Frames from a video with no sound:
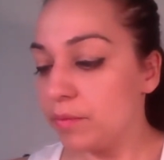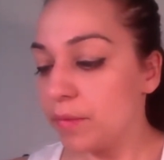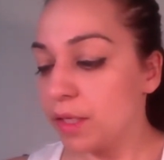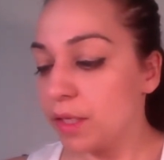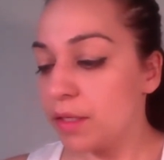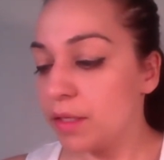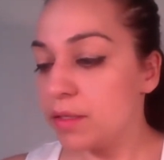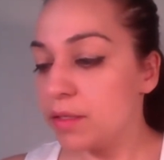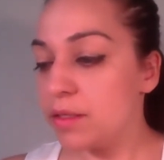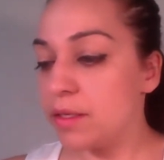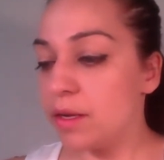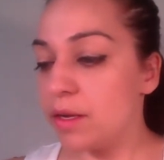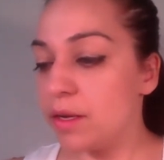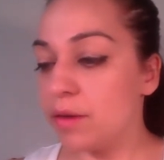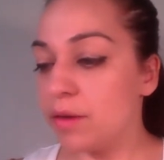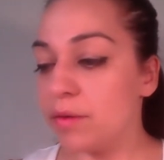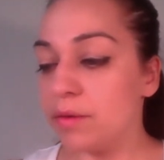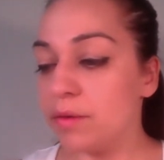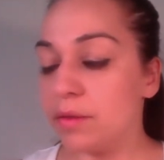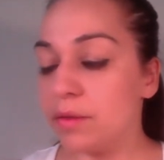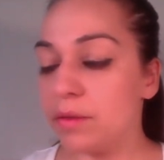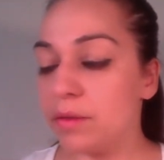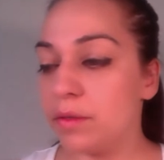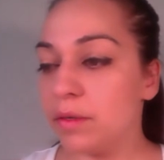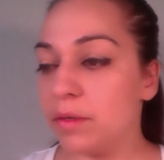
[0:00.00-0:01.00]
So
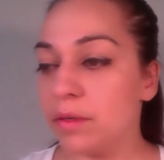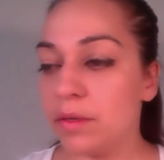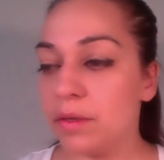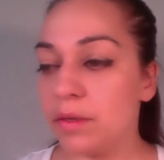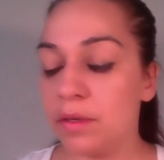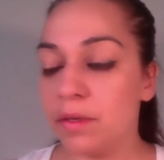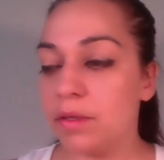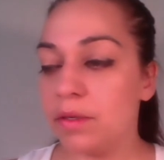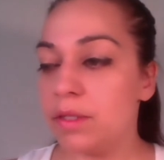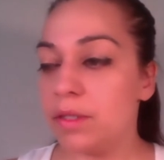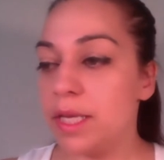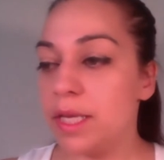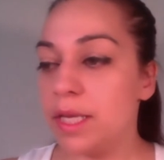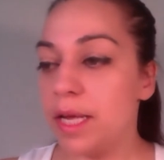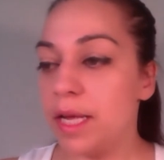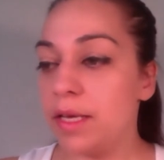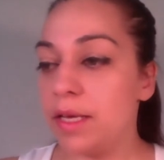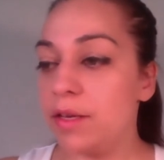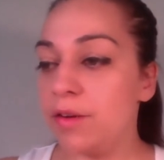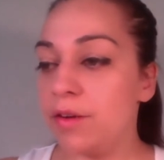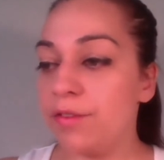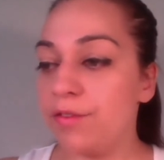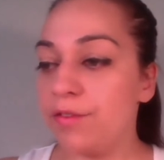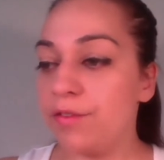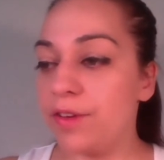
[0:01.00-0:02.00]
take
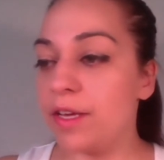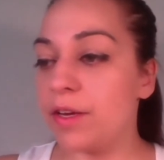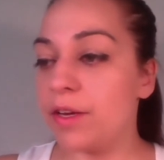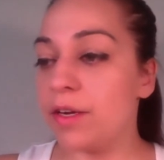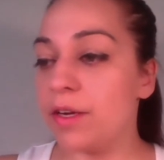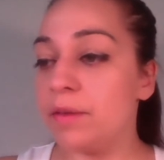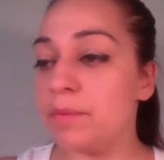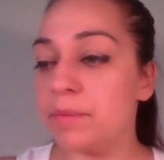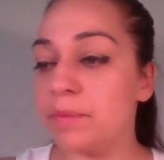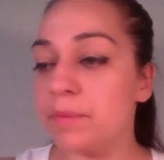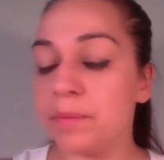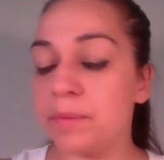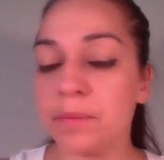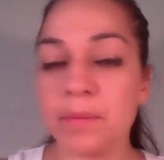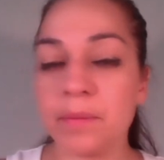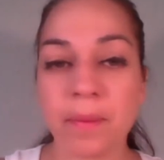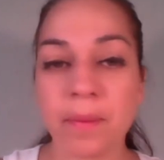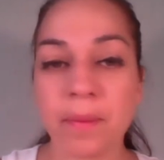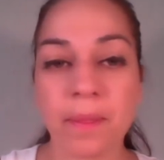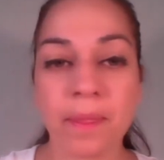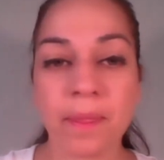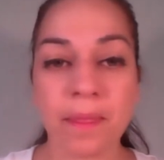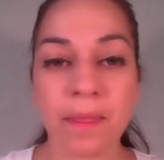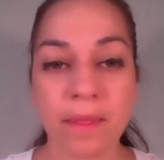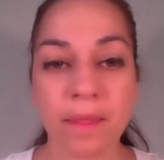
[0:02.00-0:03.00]
your finger,
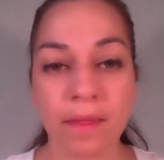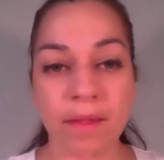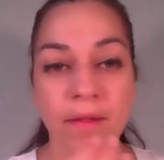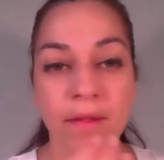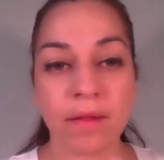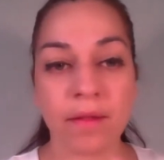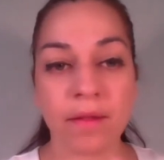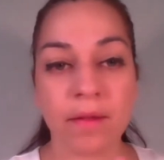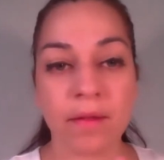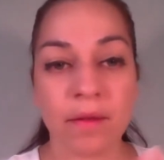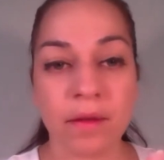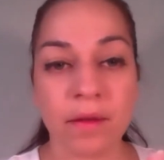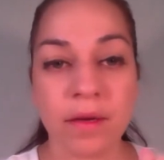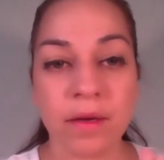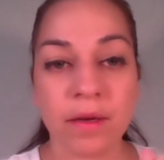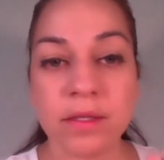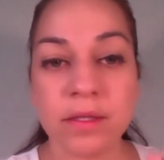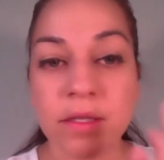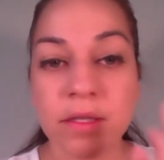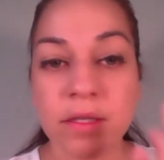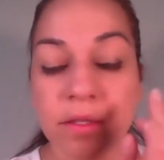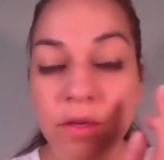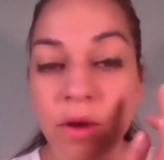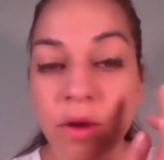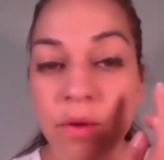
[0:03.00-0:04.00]
because
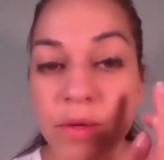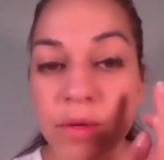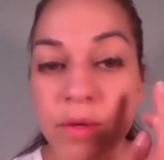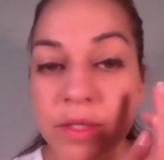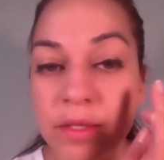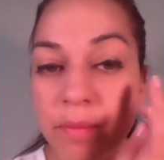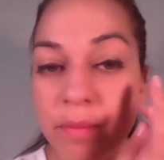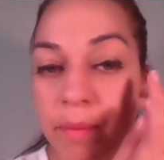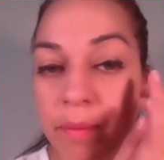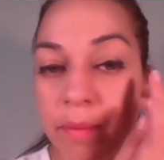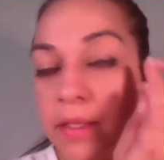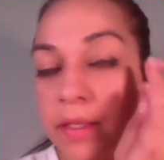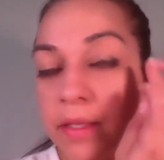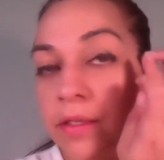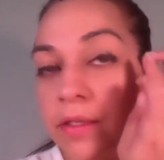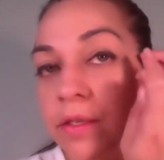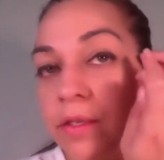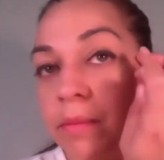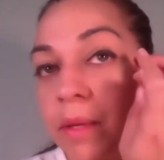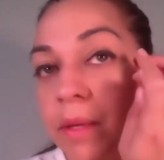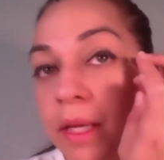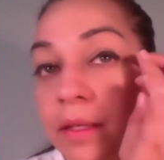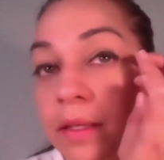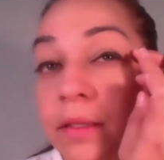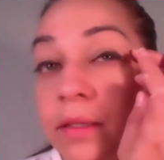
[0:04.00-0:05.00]
it's always the best to
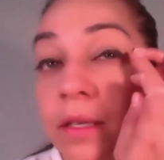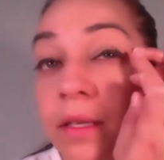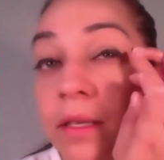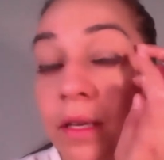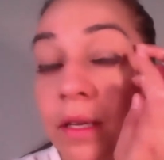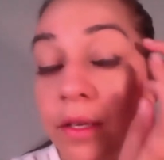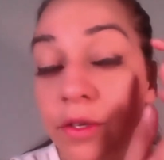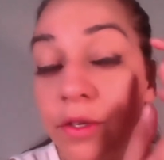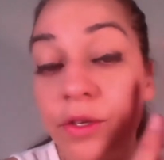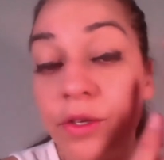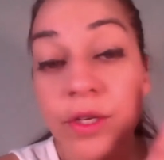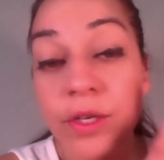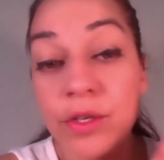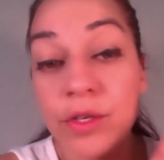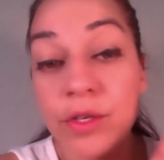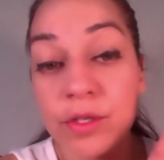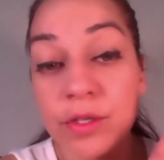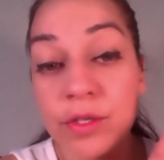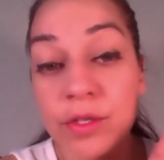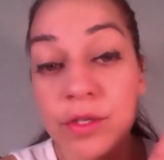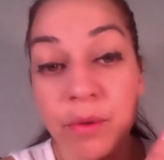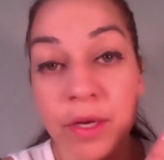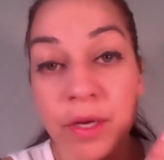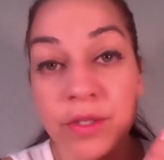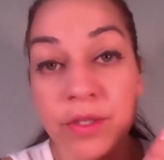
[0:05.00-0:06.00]
blend. You could use a
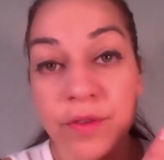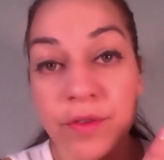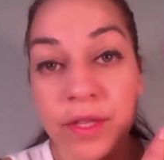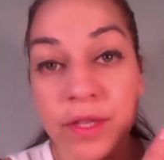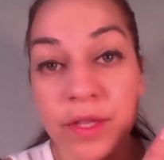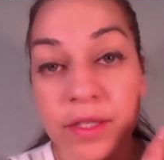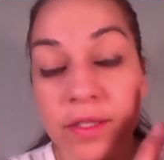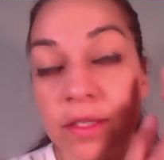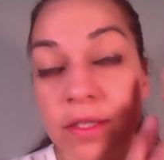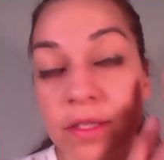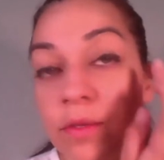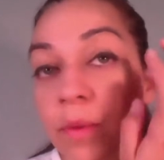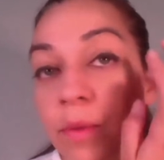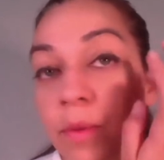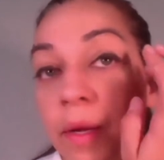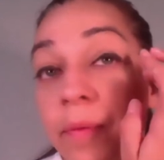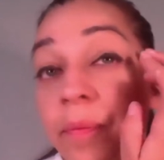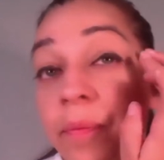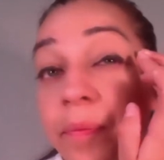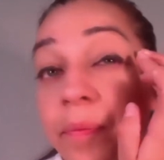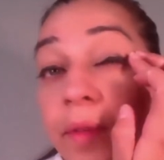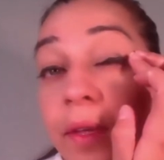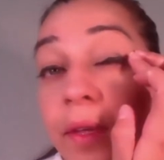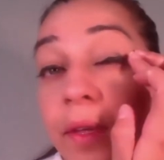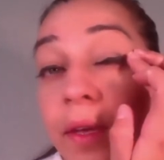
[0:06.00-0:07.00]
brush for this as well.
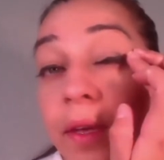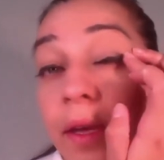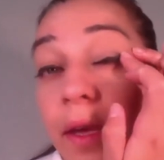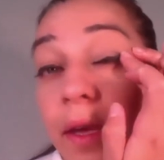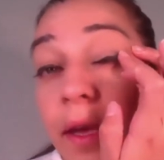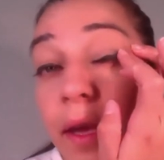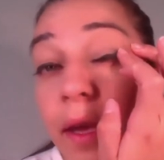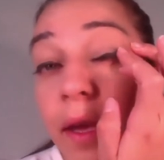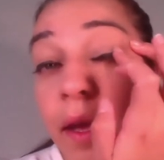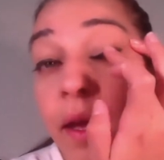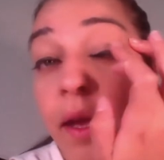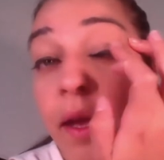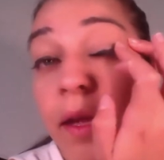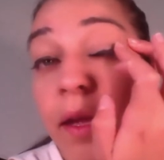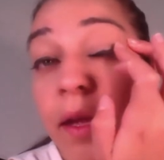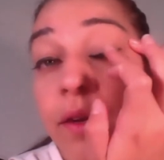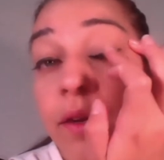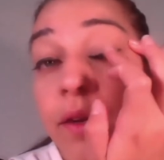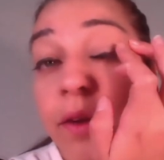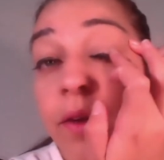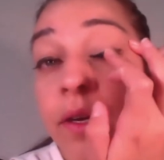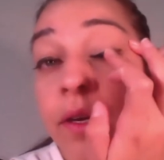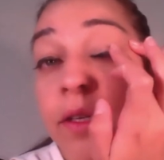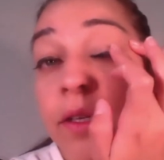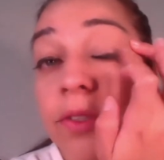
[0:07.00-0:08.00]
And
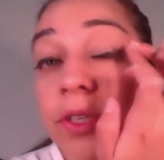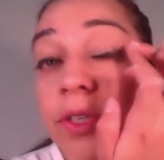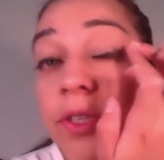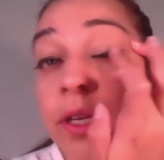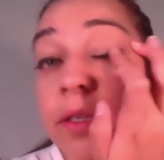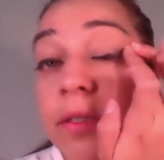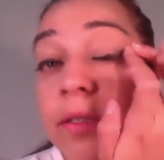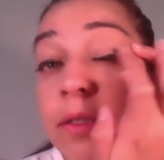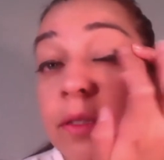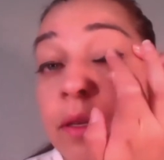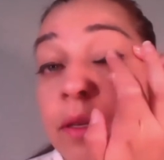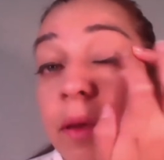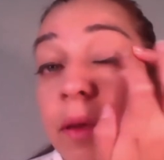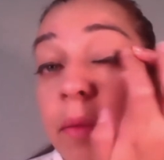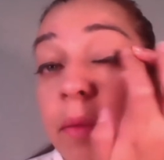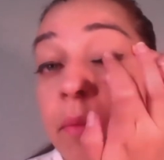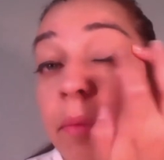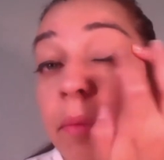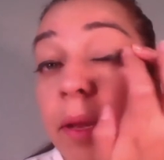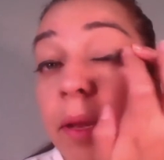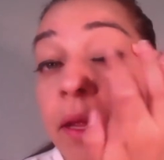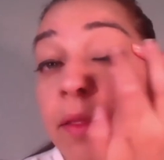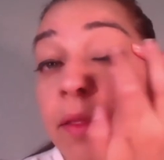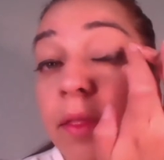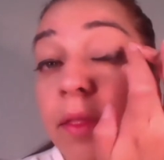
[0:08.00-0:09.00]
you're going to just
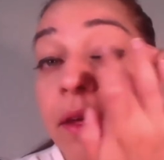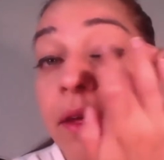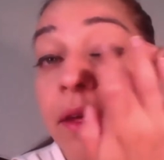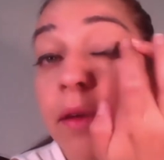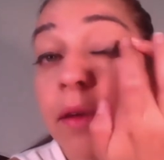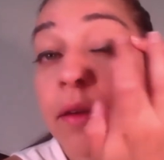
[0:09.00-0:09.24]
blend that.